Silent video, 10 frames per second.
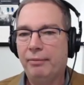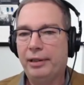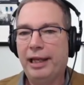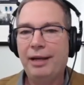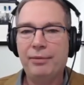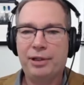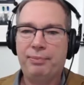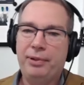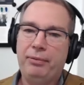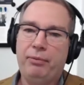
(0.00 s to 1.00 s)
But that
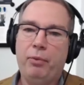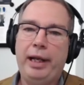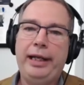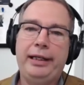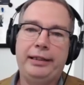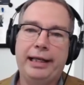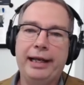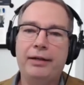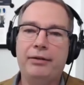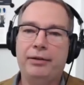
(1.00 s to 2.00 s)
must be way
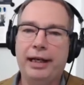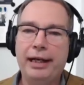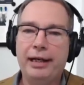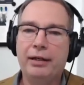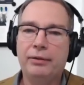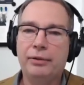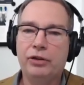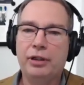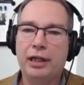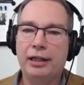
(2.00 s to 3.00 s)
down now,
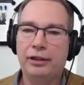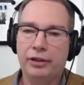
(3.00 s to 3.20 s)
which kind